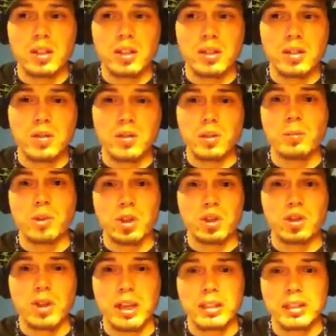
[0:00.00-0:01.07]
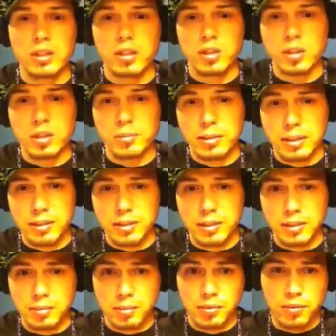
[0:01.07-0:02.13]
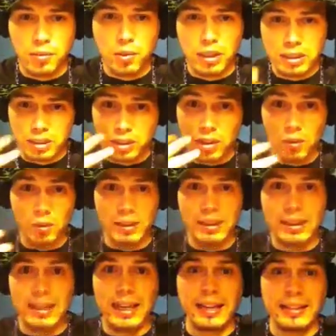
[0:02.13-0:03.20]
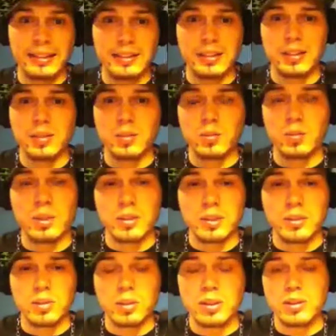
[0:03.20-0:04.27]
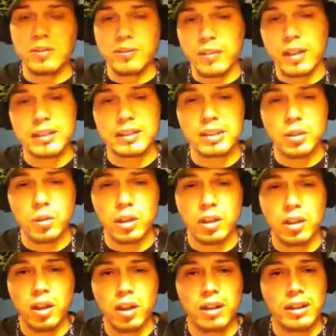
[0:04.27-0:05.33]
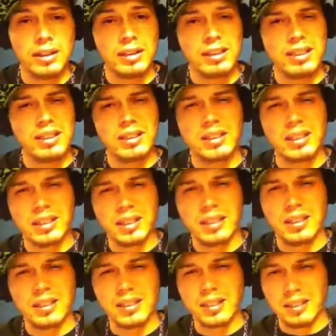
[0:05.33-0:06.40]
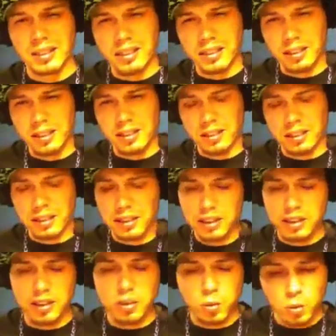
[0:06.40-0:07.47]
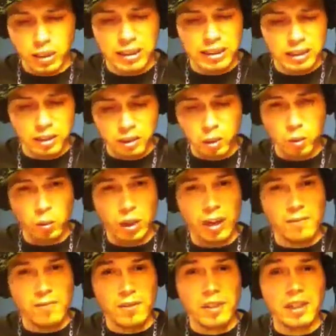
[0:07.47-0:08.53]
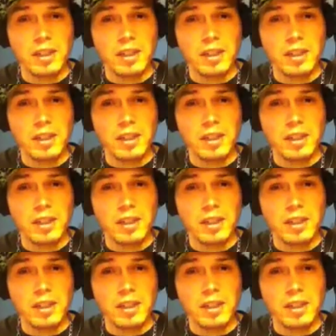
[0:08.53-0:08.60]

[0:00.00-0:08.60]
3 more tries in treatment before I started really getting what the fuck is going on. And this is just recently where I've